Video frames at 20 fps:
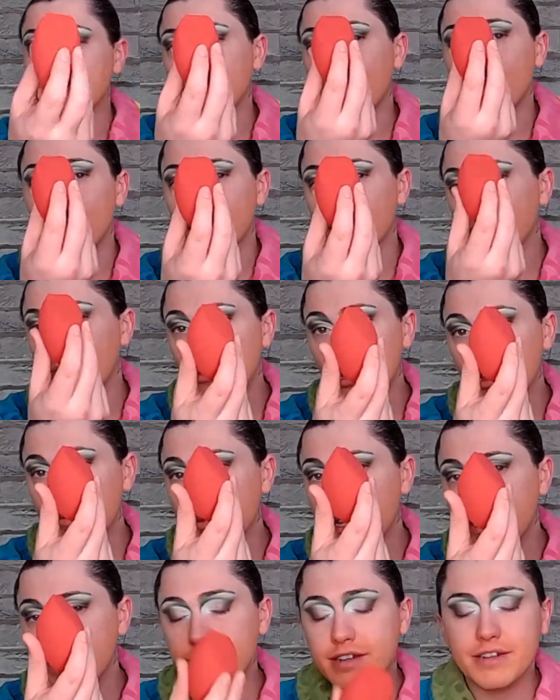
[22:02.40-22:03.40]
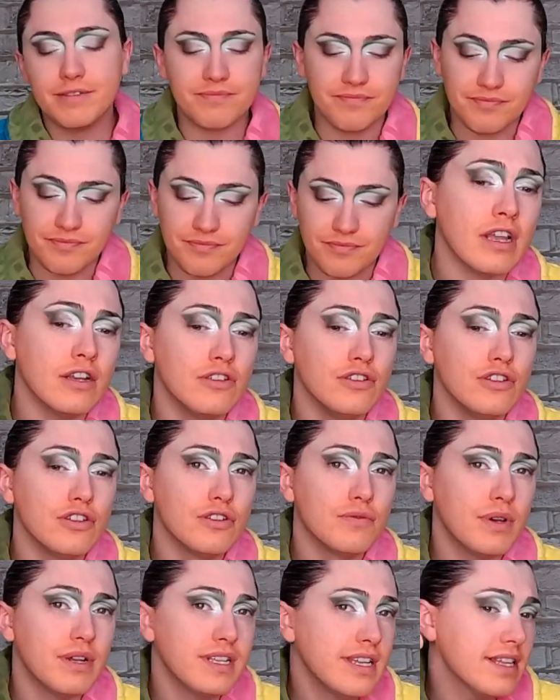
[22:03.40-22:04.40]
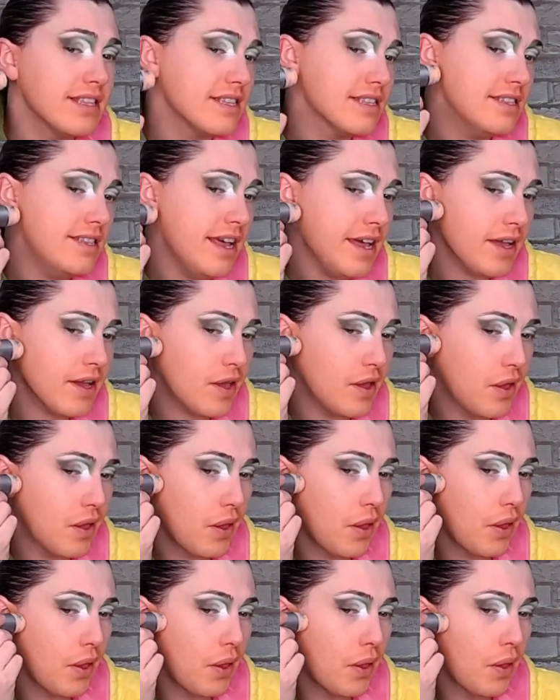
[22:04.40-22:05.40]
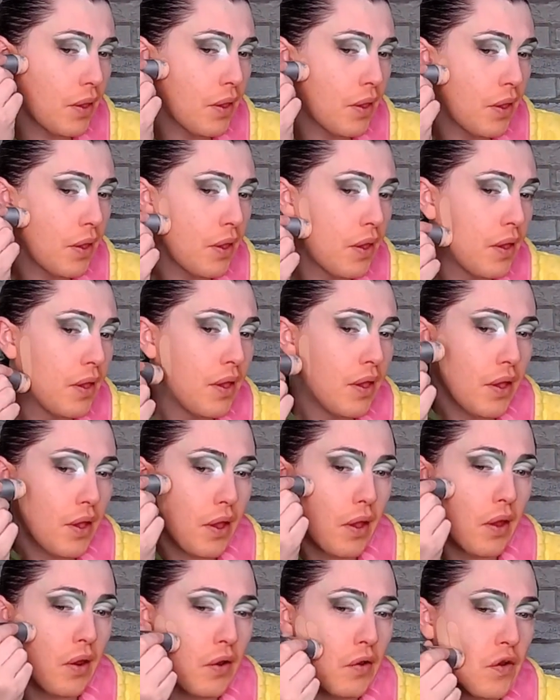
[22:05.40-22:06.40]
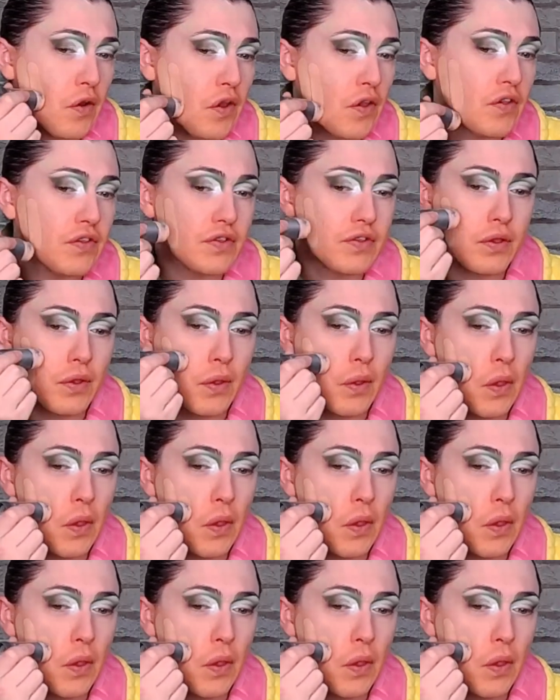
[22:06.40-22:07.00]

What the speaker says: it out with a beauty blender. So you just want to take the stick and just